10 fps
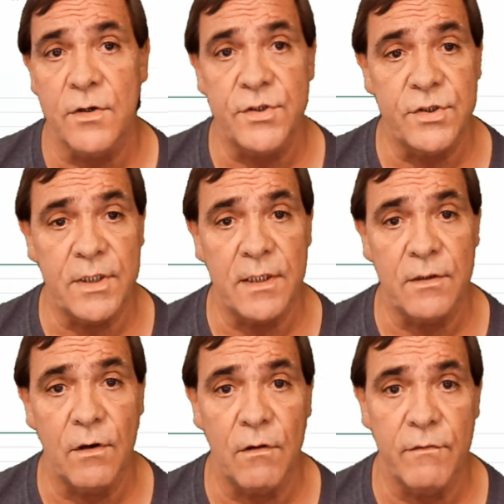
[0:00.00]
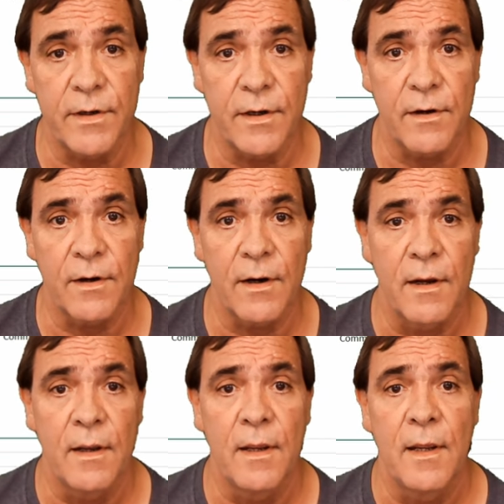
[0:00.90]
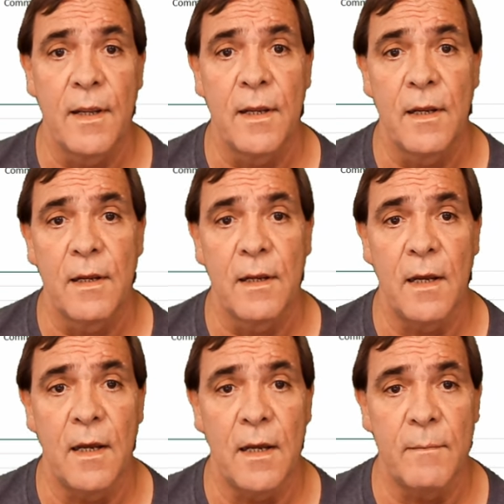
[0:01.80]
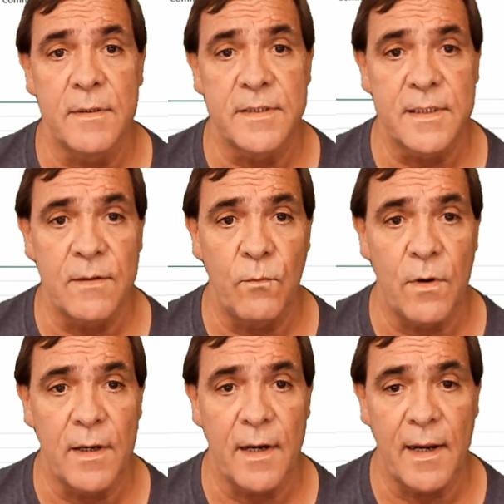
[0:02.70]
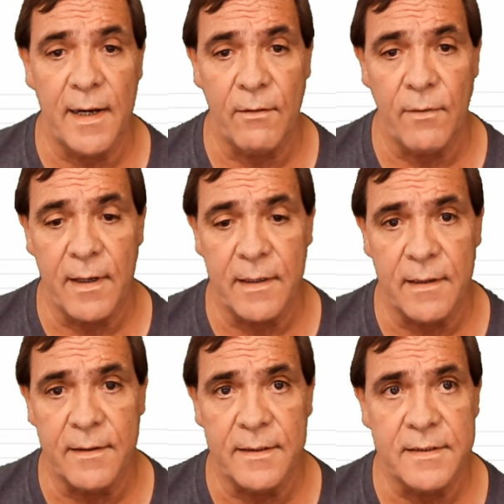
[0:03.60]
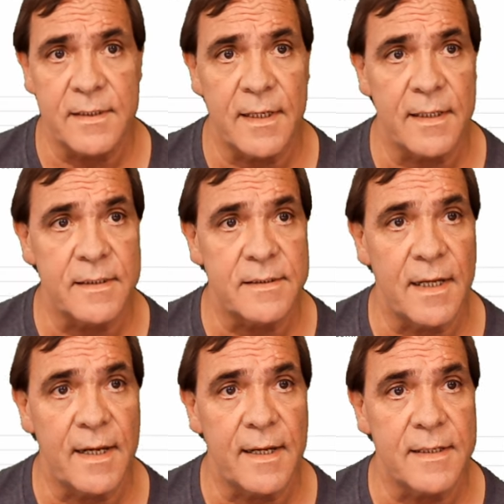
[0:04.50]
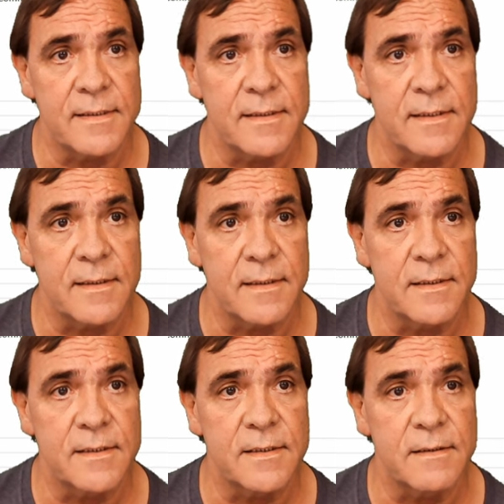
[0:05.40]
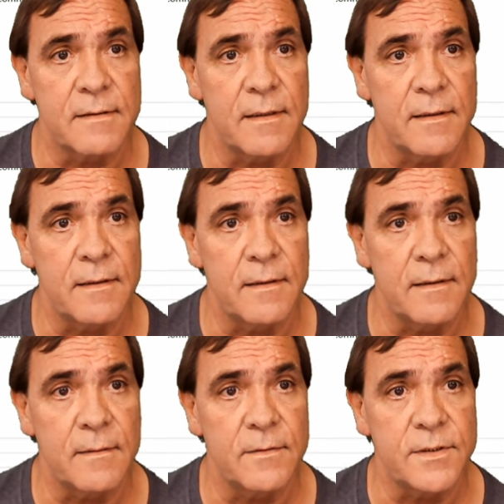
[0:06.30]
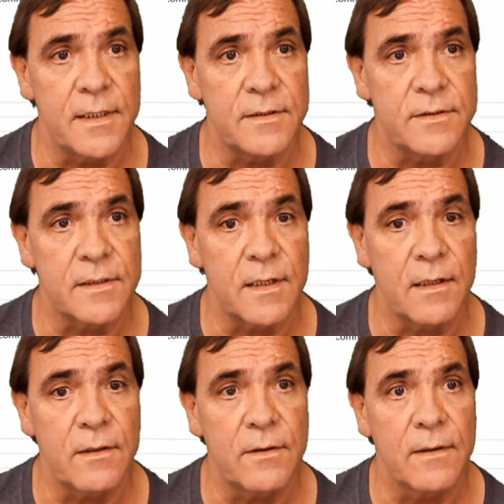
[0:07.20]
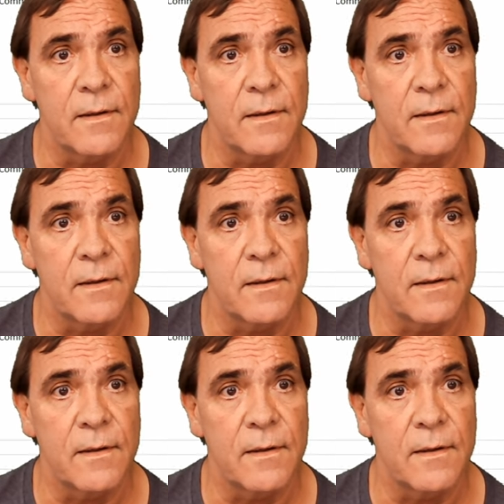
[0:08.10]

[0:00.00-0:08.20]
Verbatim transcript: sheet over here and see what I rated these things as. Let's change the color.